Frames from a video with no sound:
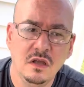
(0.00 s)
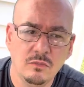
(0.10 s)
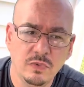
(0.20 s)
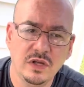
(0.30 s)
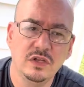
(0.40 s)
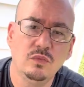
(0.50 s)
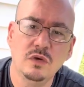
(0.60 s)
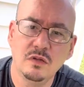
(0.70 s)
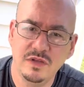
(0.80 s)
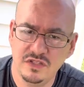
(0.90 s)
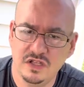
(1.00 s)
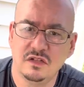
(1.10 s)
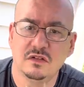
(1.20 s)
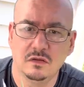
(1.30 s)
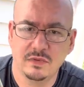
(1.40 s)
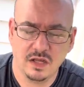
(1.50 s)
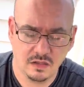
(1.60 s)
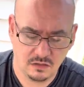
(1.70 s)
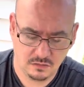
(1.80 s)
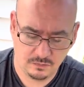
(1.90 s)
but you wanna be gentle about it.